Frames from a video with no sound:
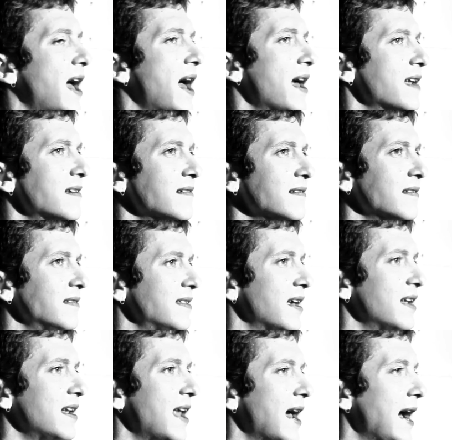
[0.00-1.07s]
and
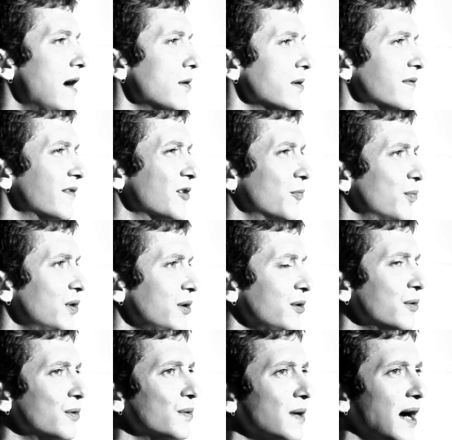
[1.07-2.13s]
then out of the
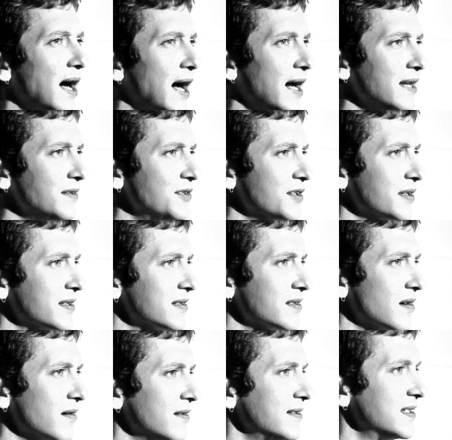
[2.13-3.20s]
blue, I just
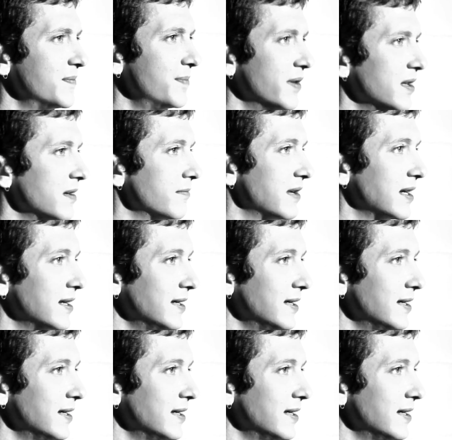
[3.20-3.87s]
started spilling my